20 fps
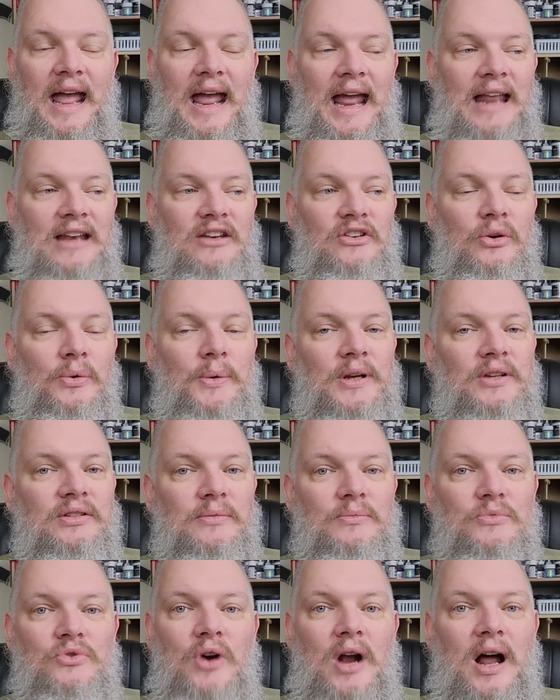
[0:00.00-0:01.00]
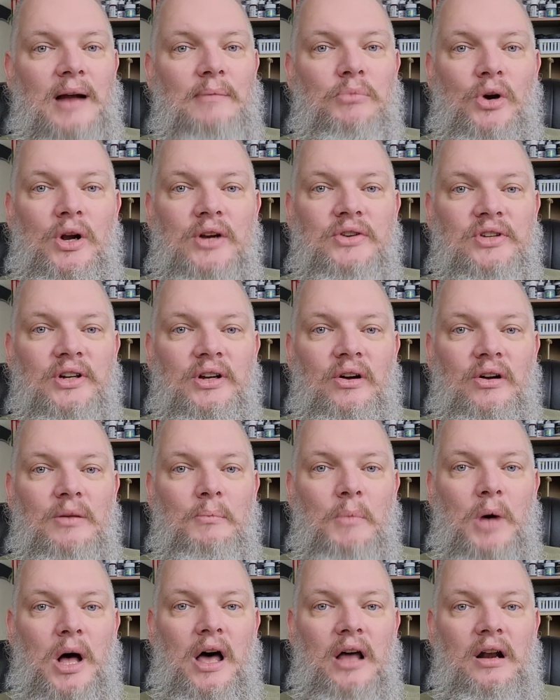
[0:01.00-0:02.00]
and doing some dry brushing on a
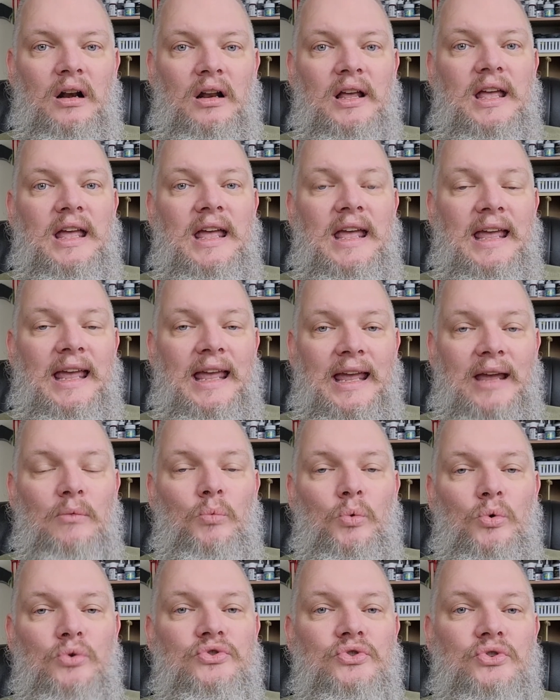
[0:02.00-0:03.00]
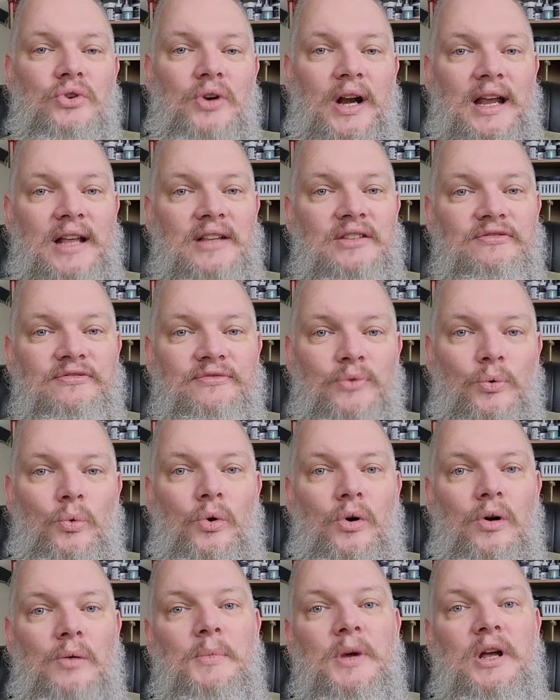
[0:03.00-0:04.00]
model. It will
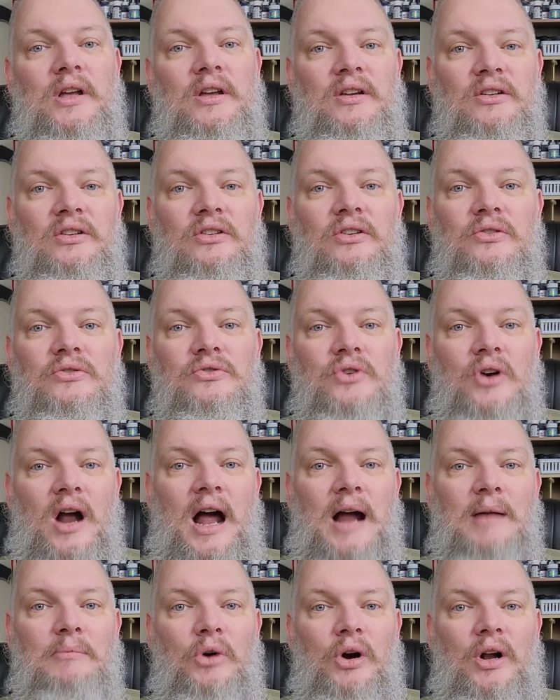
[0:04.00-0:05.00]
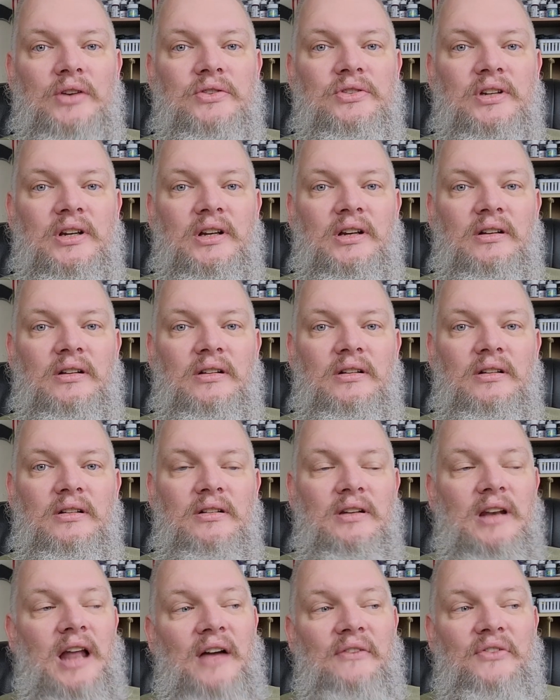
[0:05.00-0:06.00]
transform your dry brushing.
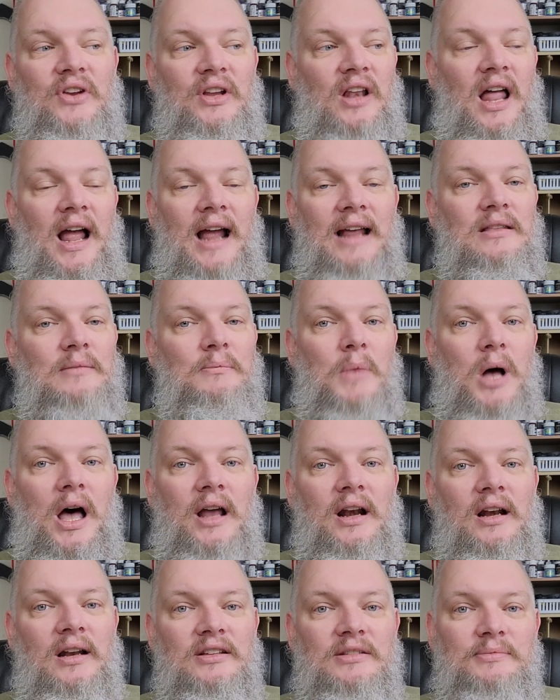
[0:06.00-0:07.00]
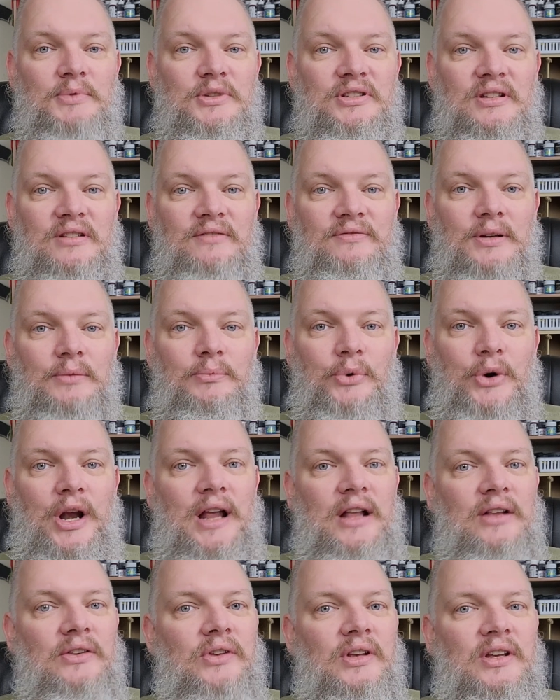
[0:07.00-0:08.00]
Now, if you like the modeling specific
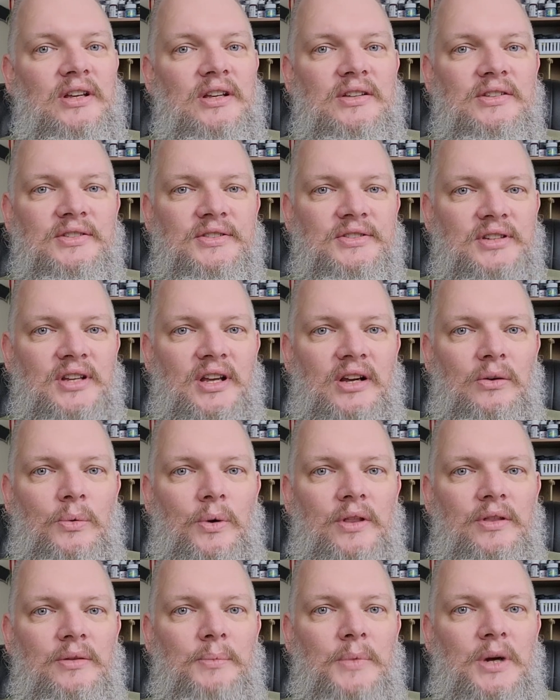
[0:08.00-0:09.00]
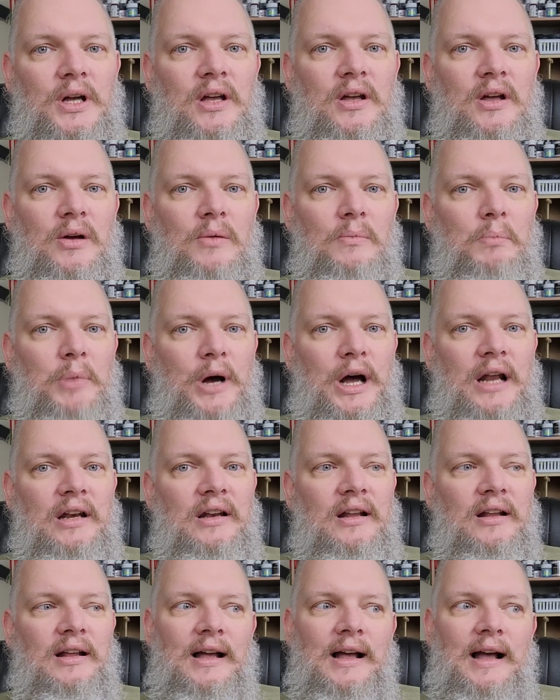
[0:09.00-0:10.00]
brands, stick with them.
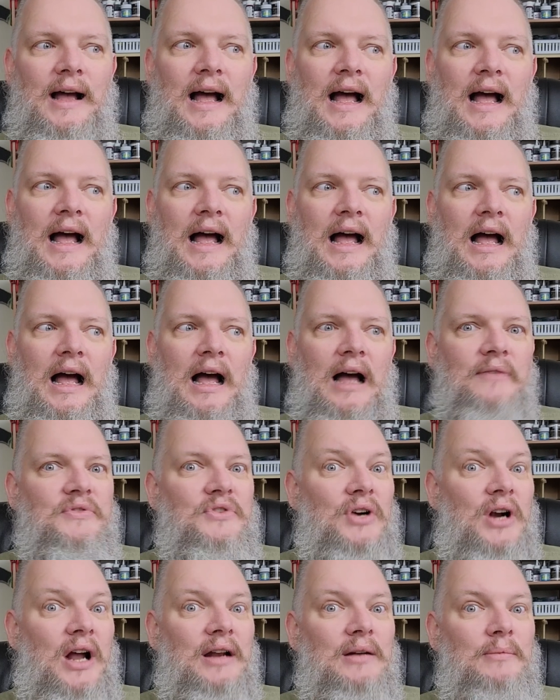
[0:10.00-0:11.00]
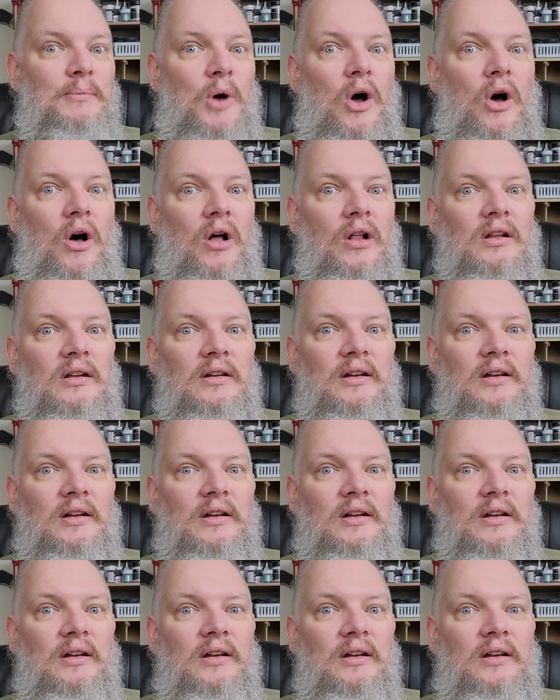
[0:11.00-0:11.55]
But I've tried them all.